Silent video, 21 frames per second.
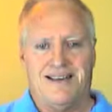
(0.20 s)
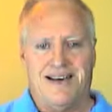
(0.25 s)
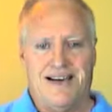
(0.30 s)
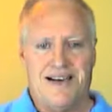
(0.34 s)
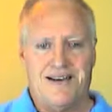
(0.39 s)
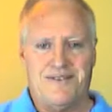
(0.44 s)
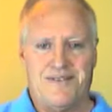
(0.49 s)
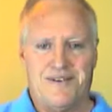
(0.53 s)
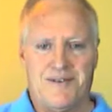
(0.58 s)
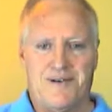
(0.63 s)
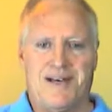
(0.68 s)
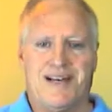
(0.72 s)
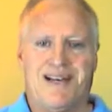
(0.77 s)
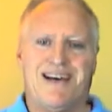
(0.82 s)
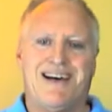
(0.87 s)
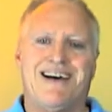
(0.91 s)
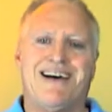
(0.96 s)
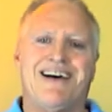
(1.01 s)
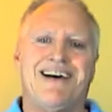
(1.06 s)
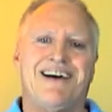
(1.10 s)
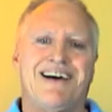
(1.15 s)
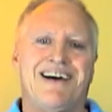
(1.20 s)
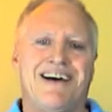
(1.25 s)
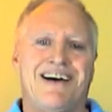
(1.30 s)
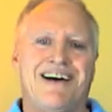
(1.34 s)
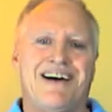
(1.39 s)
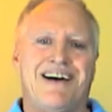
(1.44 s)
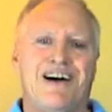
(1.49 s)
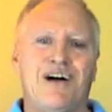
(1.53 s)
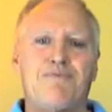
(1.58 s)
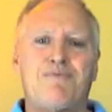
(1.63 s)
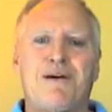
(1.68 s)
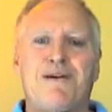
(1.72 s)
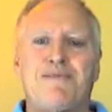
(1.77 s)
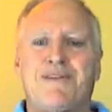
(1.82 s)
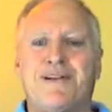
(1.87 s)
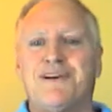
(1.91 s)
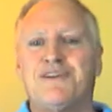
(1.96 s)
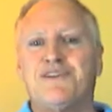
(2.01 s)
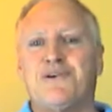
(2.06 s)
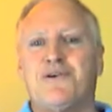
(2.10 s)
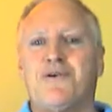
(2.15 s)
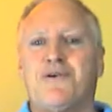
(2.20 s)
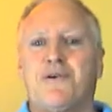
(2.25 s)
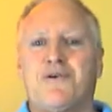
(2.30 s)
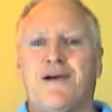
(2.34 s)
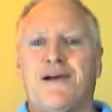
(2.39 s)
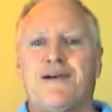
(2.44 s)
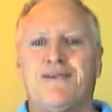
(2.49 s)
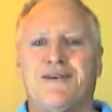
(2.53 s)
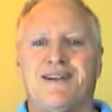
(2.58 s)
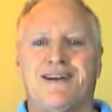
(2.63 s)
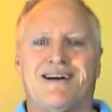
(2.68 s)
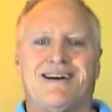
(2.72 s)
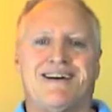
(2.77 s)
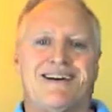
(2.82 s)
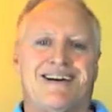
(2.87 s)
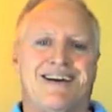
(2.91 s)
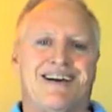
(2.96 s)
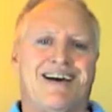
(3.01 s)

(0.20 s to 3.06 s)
Hi, everyone. Hope everything's going great with you.